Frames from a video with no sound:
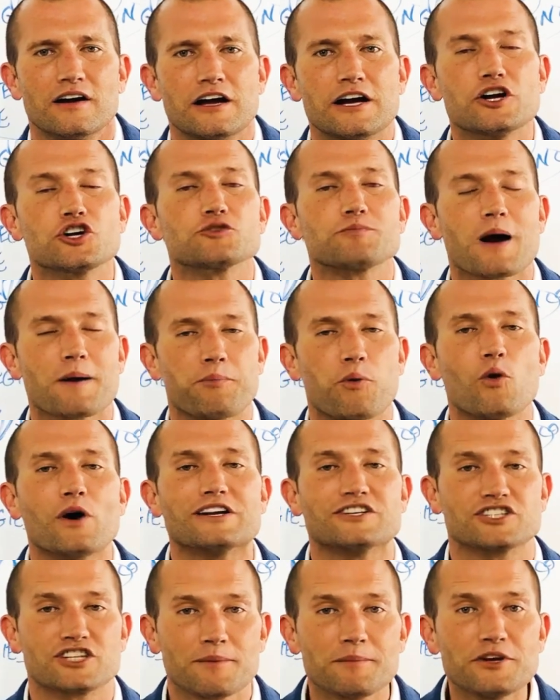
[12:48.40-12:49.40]
Here's my
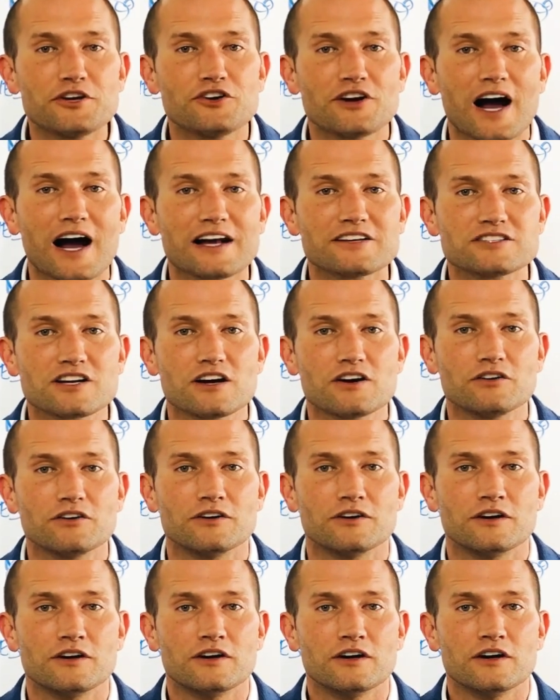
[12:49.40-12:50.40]
point. Some of you guys, though,
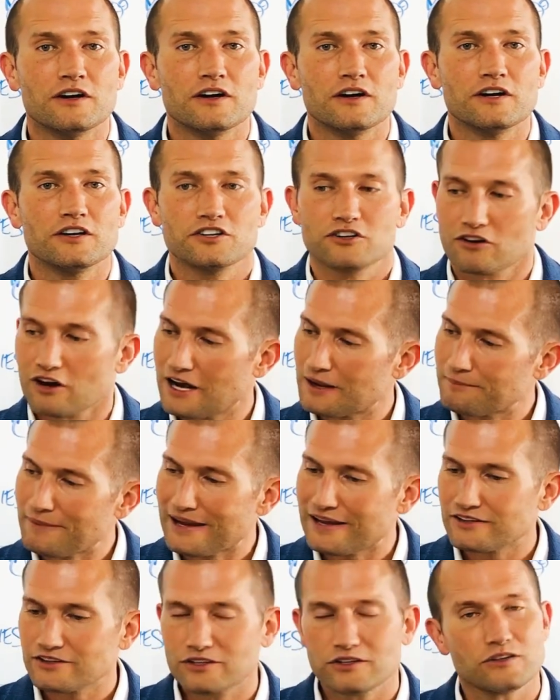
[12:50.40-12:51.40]
you're like,
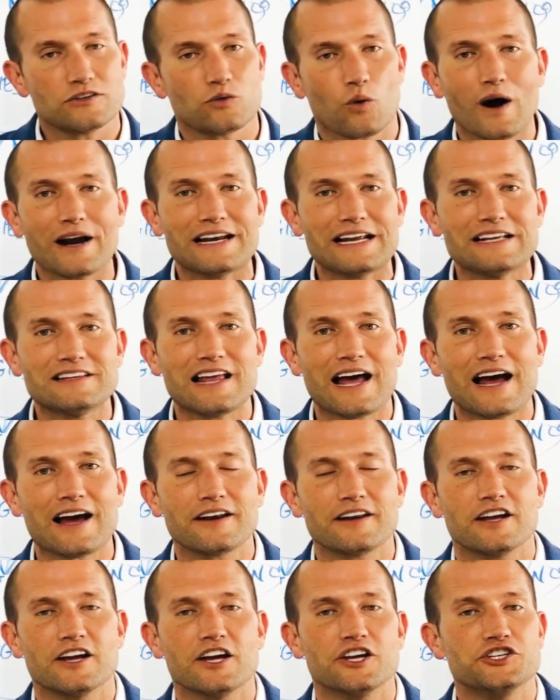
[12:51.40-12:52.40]
man, dude, do I need
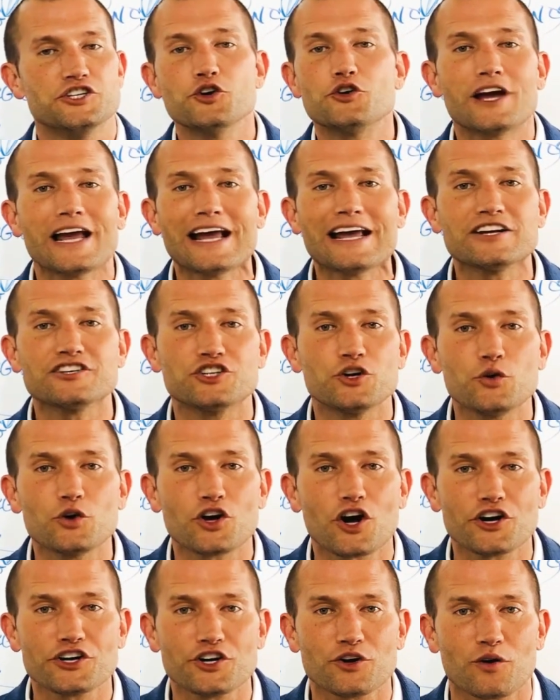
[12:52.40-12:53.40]
that? You can't do it
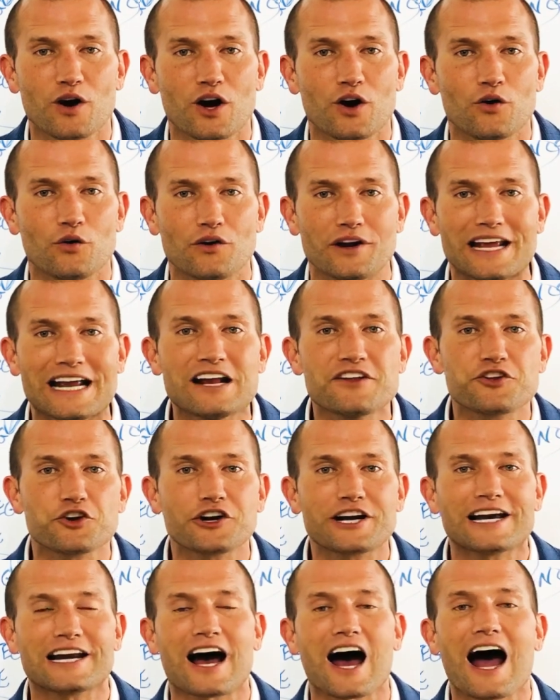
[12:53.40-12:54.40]
on your own. Either
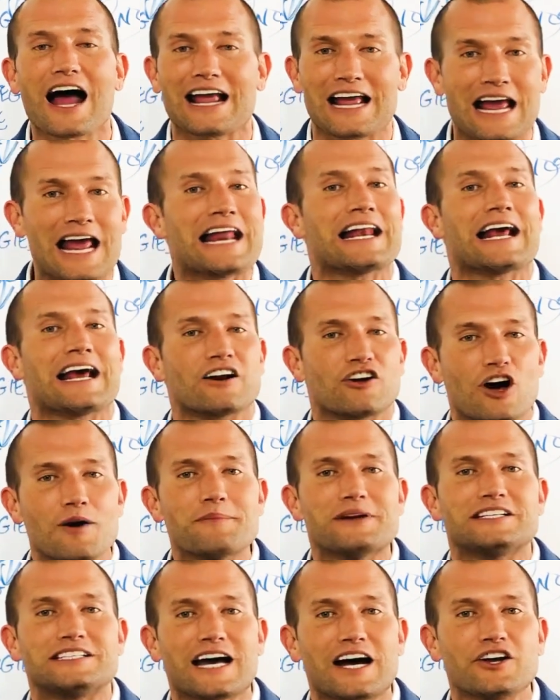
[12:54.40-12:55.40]
can I. And, and let
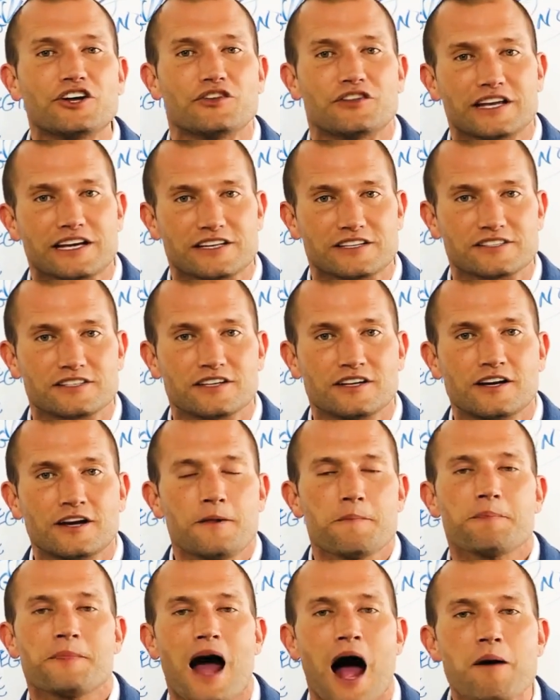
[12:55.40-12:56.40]
me tell you this
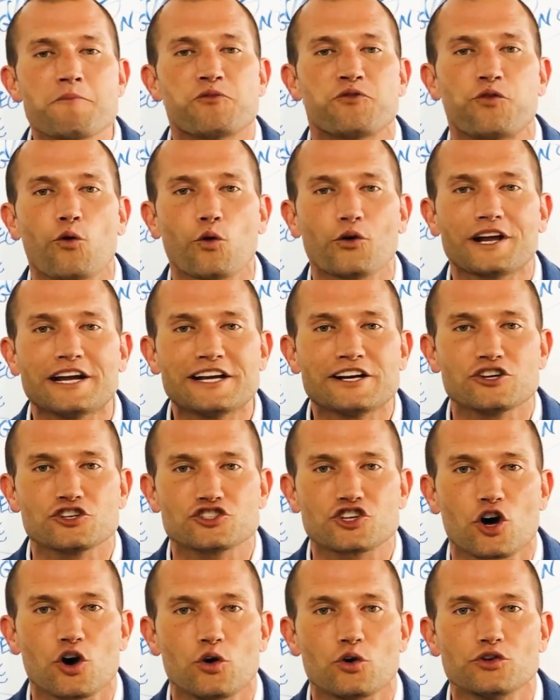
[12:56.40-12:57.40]
I'm 40 years
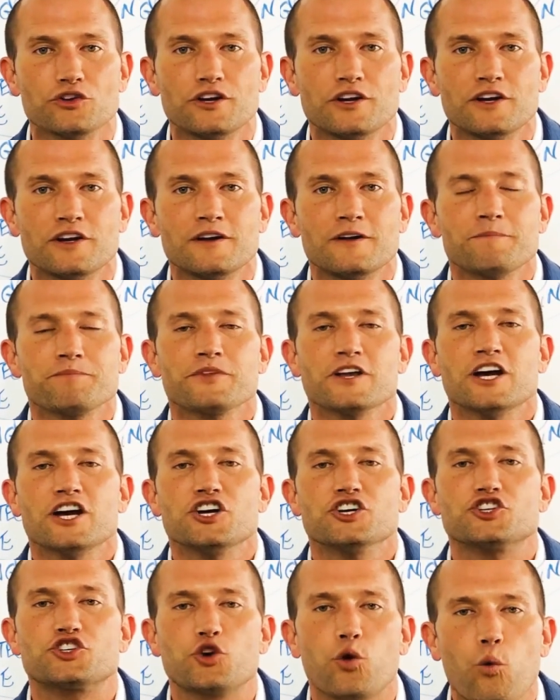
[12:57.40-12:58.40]
old.
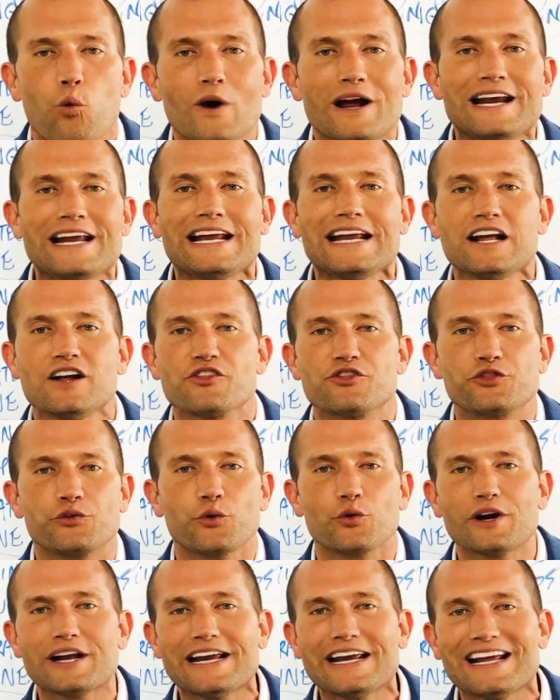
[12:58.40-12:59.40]

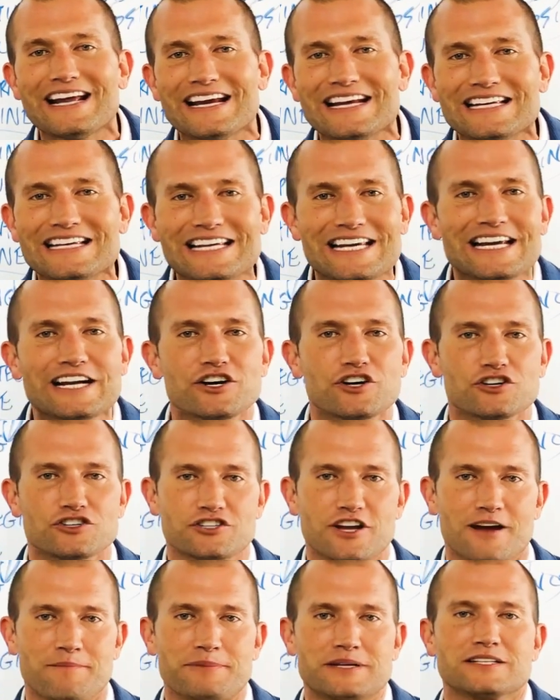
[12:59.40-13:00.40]
23 years
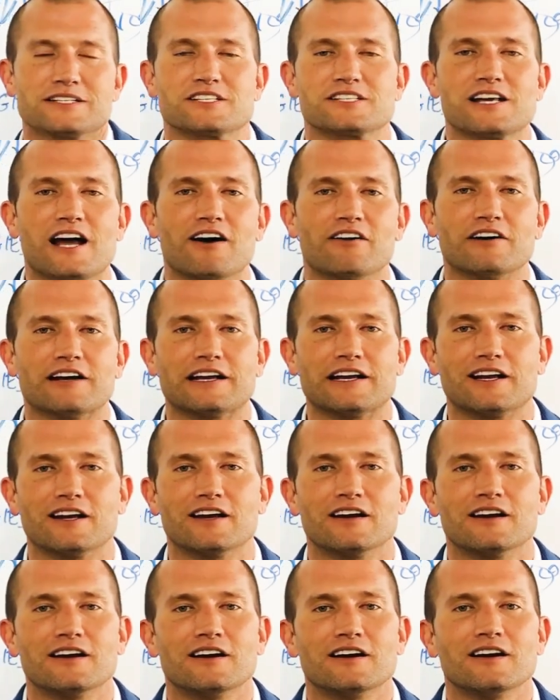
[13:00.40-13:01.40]
I've been selling.
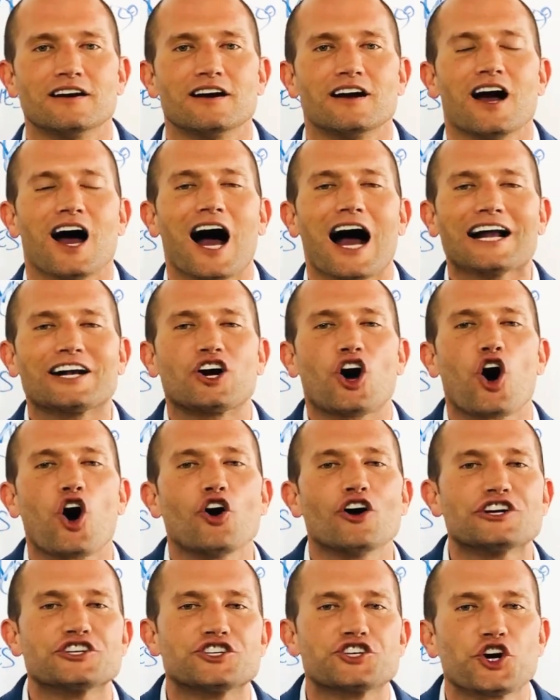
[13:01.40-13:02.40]
I call
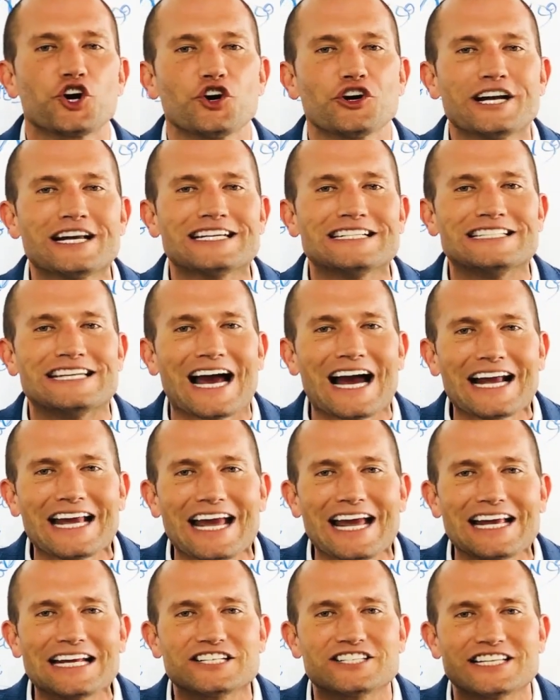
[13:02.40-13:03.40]
it turning
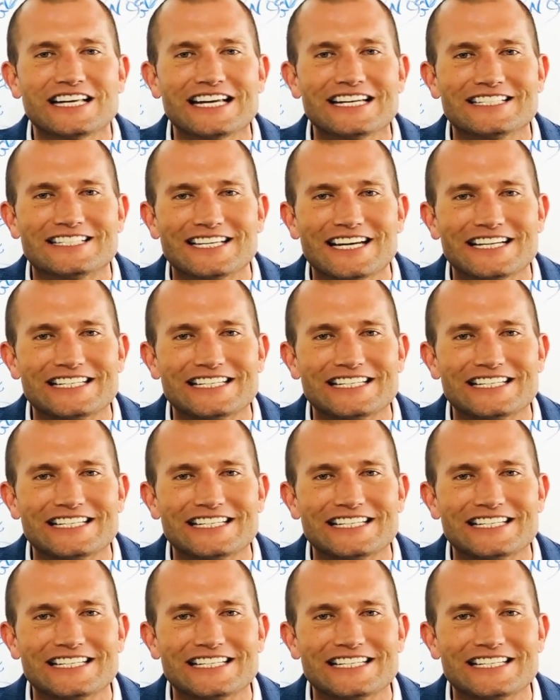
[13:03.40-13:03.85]
decades into